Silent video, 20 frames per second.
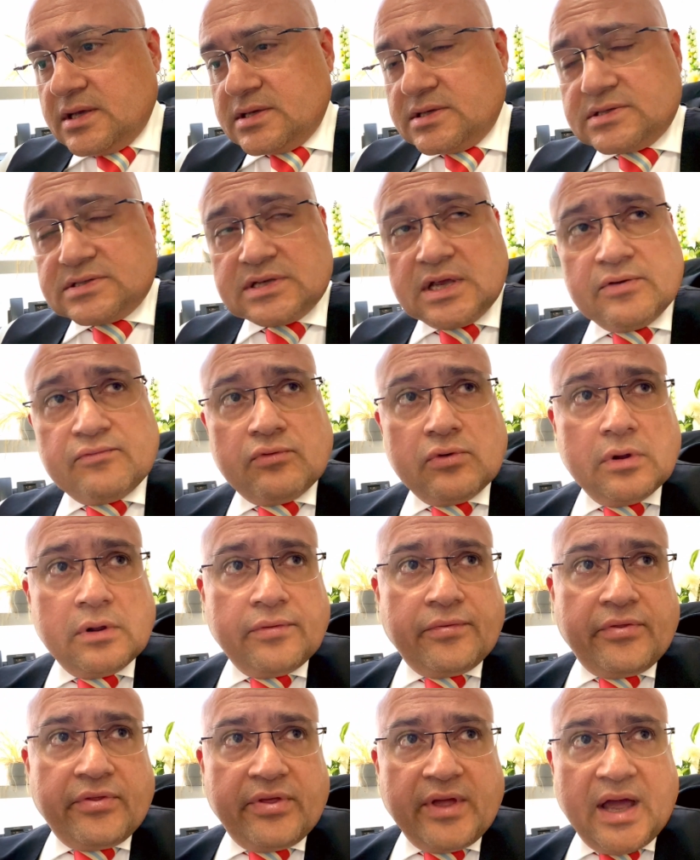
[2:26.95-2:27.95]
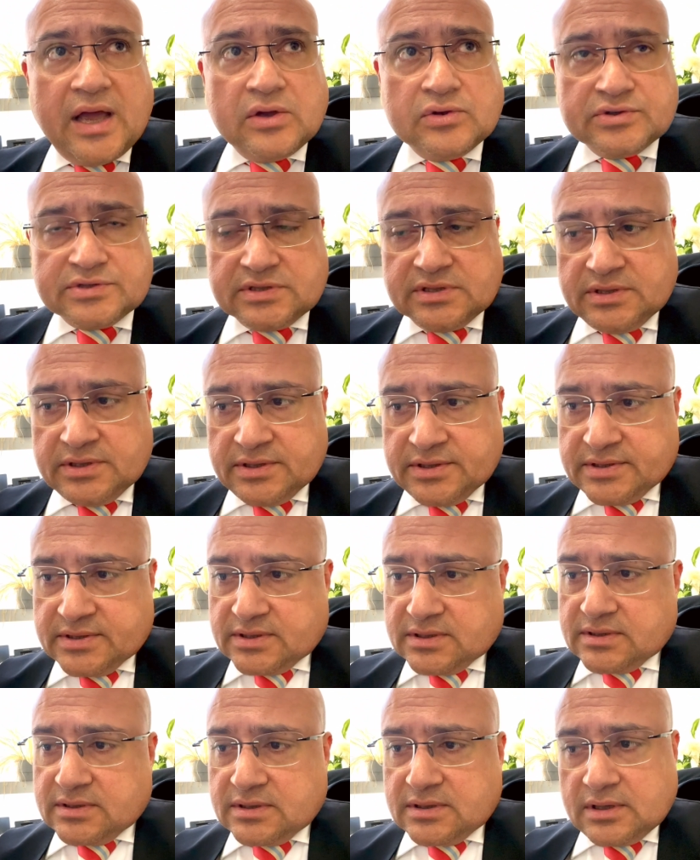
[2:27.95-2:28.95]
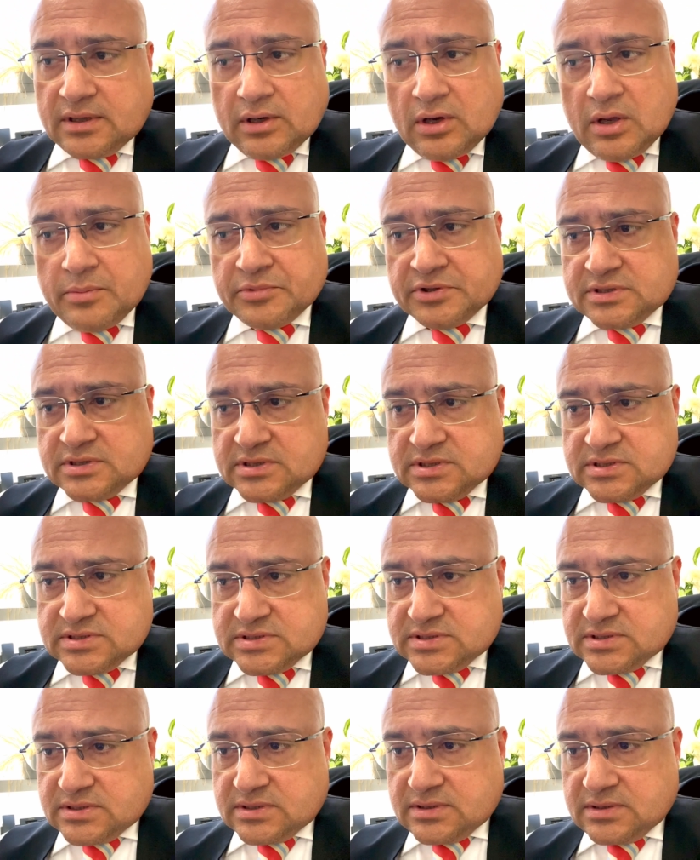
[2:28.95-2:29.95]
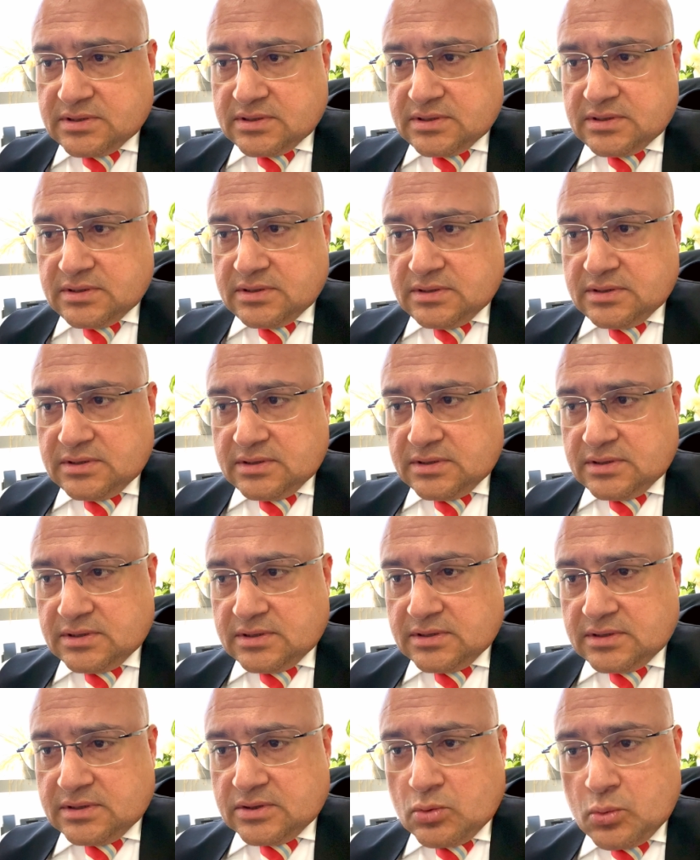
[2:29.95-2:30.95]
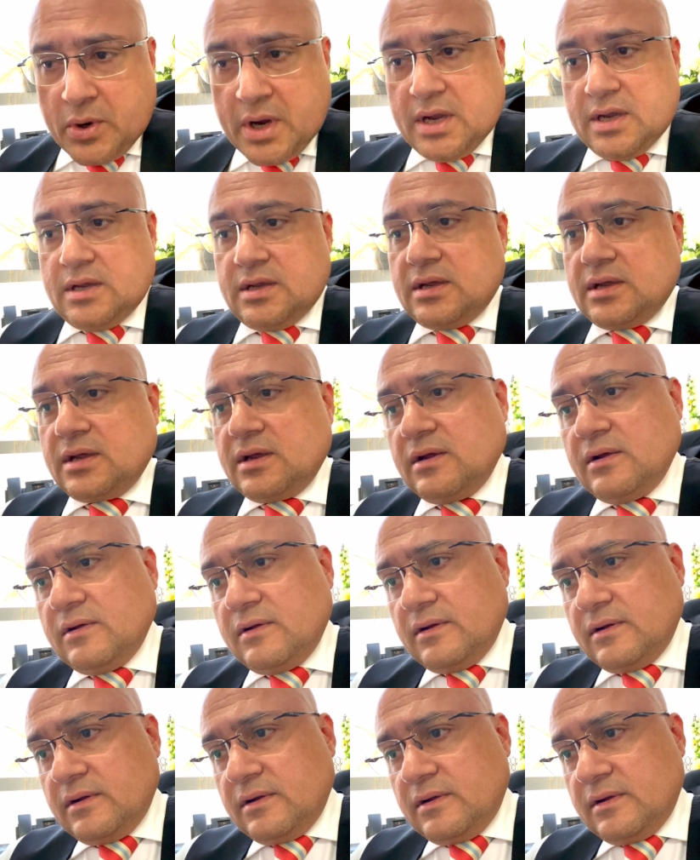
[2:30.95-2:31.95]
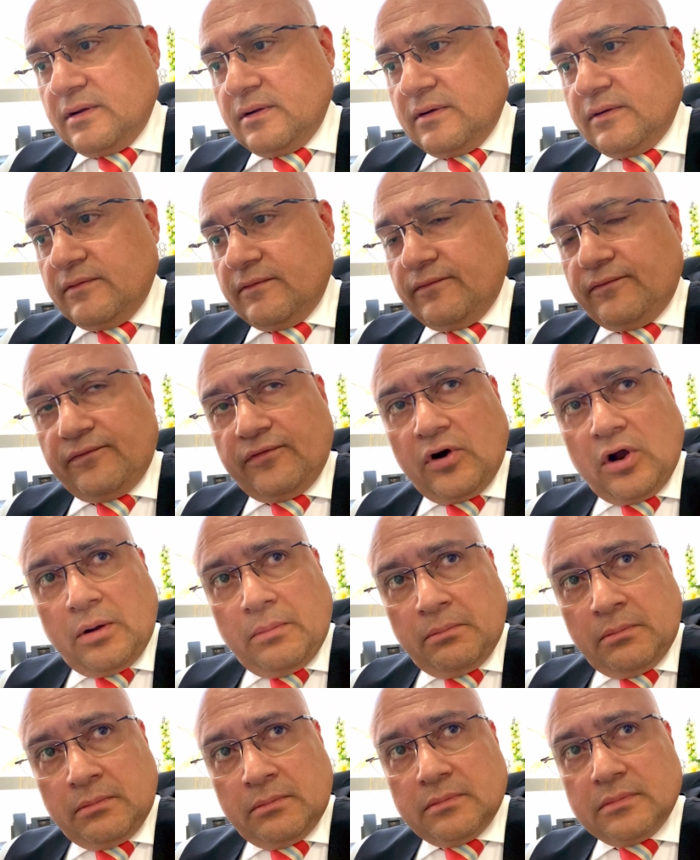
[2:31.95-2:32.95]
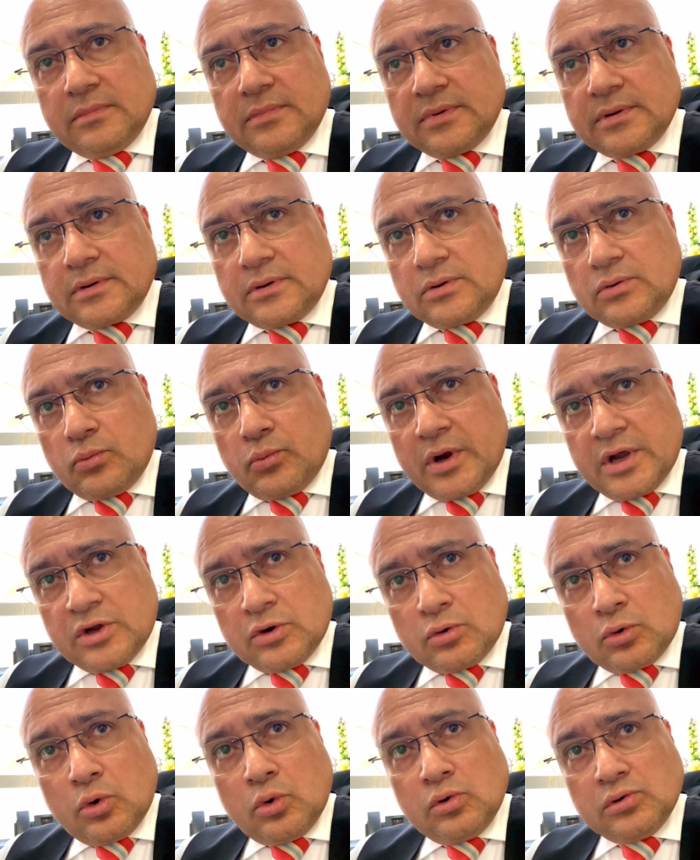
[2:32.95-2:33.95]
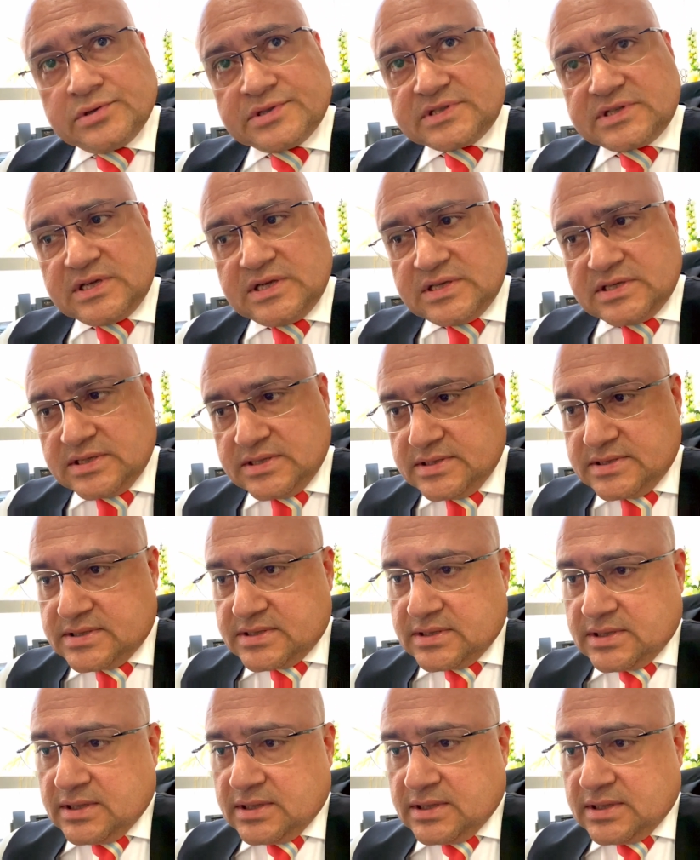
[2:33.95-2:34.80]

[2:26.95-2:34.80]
several thousand kilometers away from where you're all seated.